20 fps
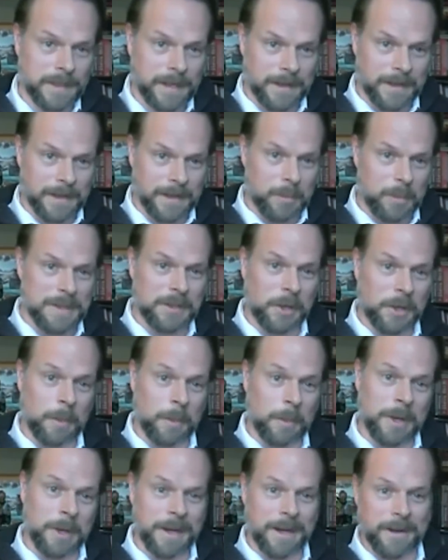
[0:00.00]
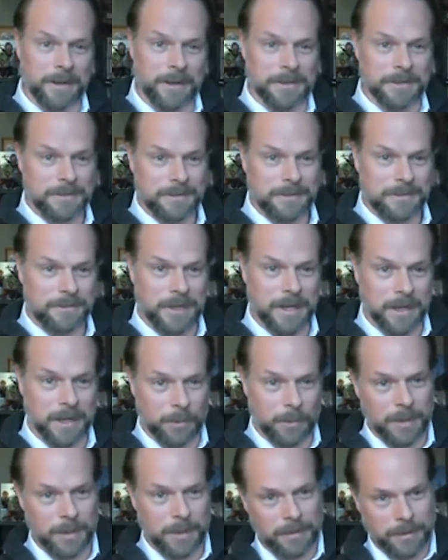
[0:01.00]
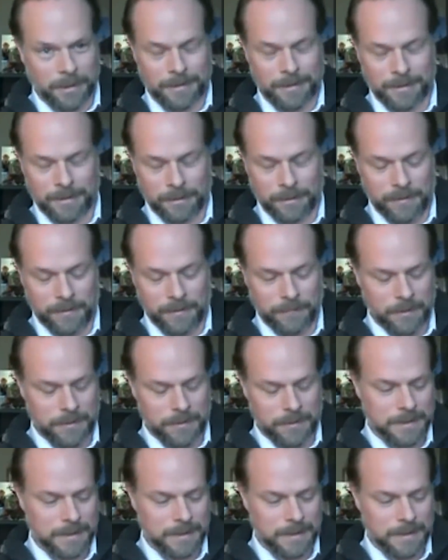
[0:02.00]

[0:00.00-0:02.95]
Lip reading: to be terminated on January 31st.